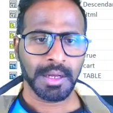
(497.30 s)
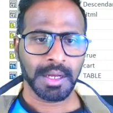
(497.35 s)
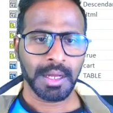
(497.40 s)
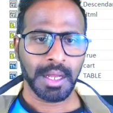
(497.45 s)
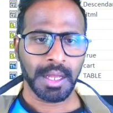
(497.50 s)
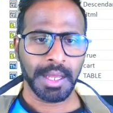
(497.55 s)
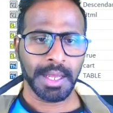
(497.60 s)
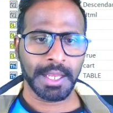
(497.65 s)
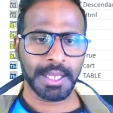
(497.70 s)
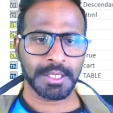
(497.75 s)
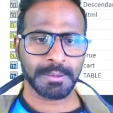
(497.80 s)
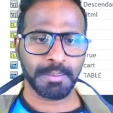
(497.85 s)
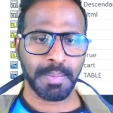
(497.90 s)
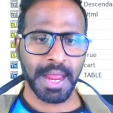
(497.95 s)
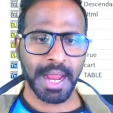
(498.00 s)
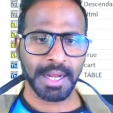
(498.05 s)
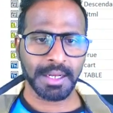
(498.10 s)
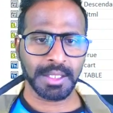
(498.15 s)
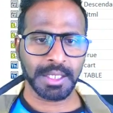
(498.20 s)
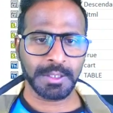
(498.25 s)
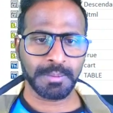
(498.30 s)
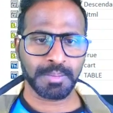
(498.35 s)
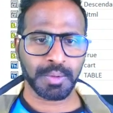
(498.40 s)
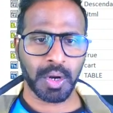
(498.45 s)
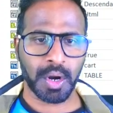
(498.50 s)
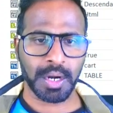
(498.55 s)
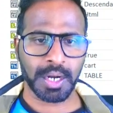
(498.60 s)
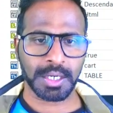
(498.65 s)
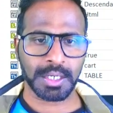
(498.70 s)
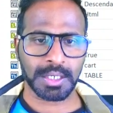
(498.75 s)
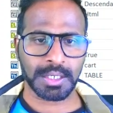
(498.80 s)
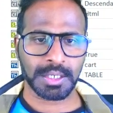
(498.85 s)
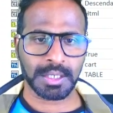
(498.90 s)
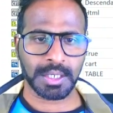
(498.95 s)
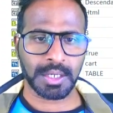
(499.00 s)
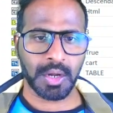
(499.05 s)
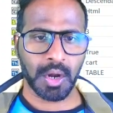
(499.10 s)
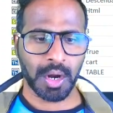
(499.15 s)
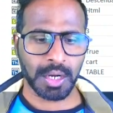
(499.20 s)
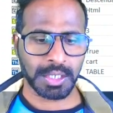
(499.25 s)
expand this product
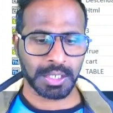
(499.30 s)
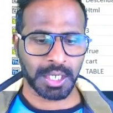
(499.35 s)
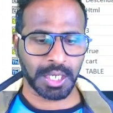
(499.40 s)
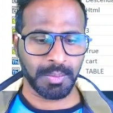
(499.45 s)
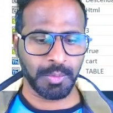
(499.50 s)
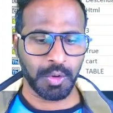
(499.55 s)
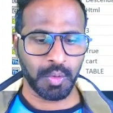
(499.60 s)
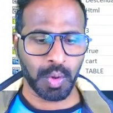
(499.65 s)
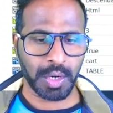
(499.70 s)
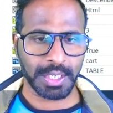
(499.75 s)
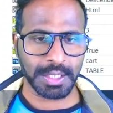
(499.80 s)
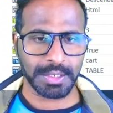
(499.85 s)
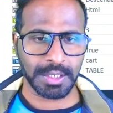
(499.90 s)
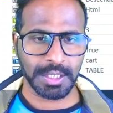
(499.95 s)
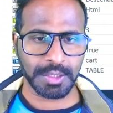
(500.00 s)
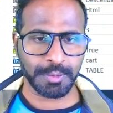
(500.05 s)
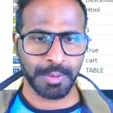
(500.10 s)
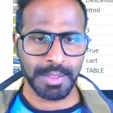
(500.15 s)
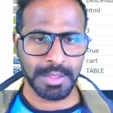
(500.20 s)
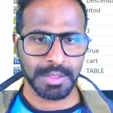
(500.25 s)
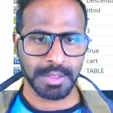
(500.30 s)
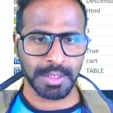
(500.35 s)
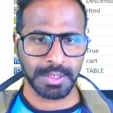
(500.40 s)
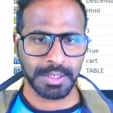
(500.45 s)
cart table. What is this one? This